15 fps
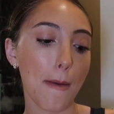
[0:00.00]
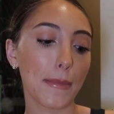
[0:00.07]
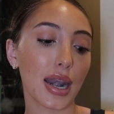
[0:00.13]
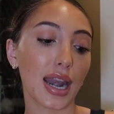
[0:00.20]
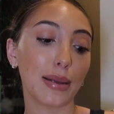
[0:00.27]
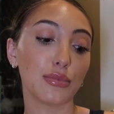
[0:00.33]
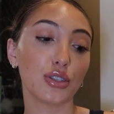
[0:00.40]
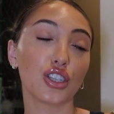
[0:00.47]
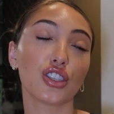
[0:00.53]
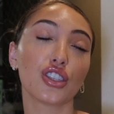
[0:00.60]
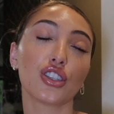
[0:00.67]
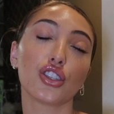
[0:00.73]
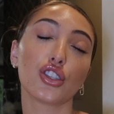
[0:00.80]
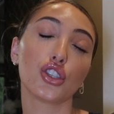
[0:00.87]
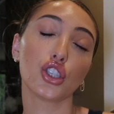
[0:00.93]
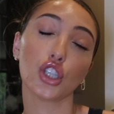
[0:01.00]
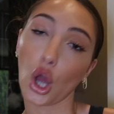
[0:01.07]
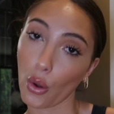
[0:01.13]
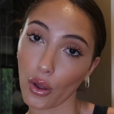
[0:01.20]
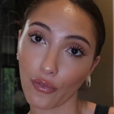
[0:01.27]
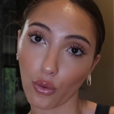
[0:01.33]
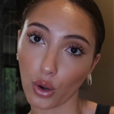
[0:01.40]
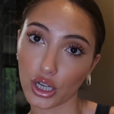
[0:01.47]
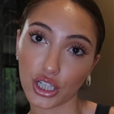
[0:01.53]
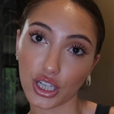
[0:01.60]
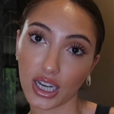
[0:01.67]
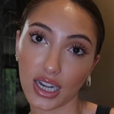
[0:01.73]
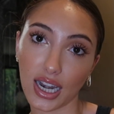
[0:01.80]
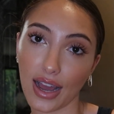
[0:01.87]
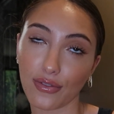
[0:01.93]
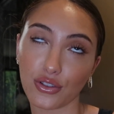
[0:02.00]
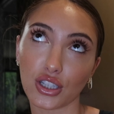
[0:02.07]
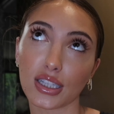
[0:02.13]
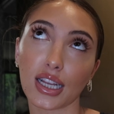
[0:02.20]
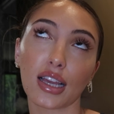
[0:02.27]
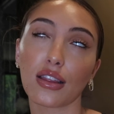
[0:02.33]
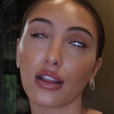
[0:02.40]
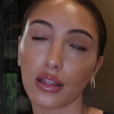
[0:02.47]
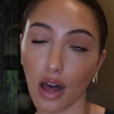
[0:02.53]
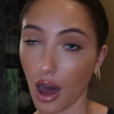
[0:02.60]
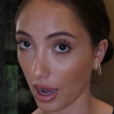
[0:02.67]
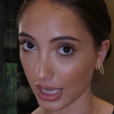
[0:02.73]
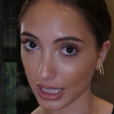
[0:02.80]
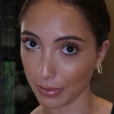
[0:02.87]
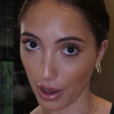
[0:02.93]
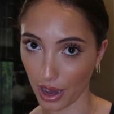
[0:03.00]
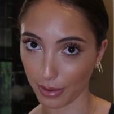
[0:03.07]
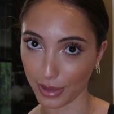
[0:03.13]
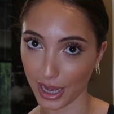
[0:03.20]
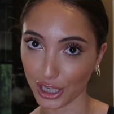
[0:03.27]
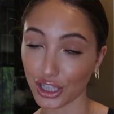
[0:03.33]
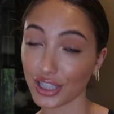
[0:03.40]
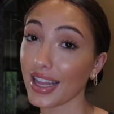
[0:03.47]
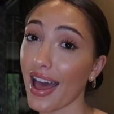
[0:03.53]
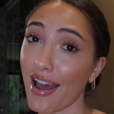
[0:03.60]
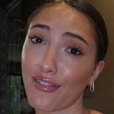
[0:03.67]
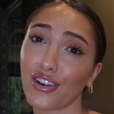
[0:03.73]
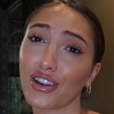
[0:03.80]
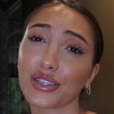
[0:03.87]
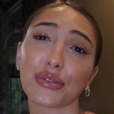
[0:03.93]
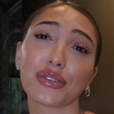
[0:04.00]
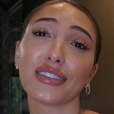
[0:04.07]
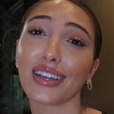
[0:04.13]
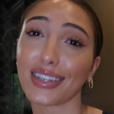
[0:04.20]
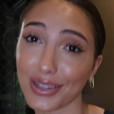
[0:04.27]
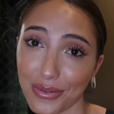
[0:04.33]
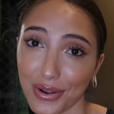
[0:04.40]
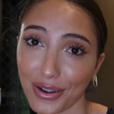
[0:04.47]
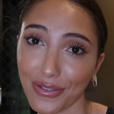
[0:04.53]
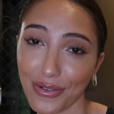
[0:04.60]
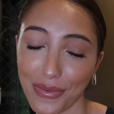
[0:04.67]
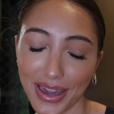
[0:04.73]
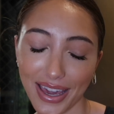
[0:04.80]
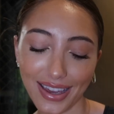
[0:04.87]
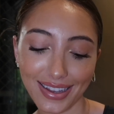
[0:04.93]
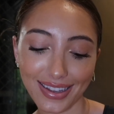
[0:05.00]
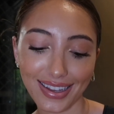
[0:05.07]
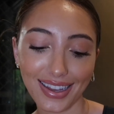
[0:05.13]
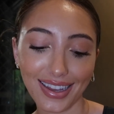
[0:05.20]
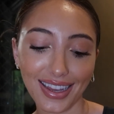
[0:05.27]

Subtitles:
but I'm just so unfortunate and have just like the longest bottom lashes ever, so it doesn't work for me.